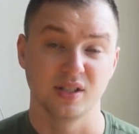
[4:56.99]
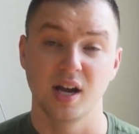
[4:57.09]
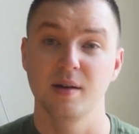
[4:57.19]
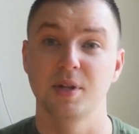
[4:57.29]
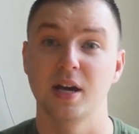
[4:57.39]

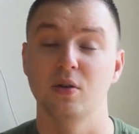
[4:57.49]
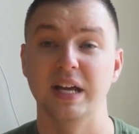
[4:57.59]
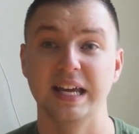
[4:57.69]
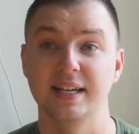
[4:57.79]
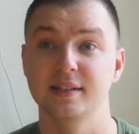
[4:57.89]
time now,
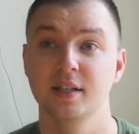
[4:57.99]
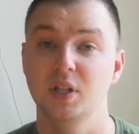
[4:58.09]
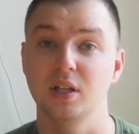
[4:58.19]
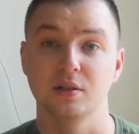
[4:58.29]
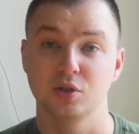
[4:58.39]
and
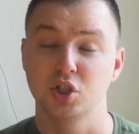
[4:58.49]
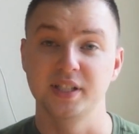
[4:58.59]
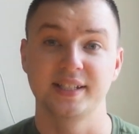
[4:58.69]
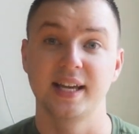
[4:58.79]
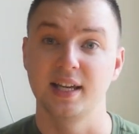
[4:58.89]

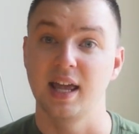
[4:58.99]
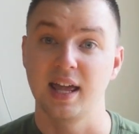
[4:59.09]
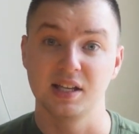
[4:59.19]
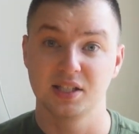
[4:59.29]
she's getting a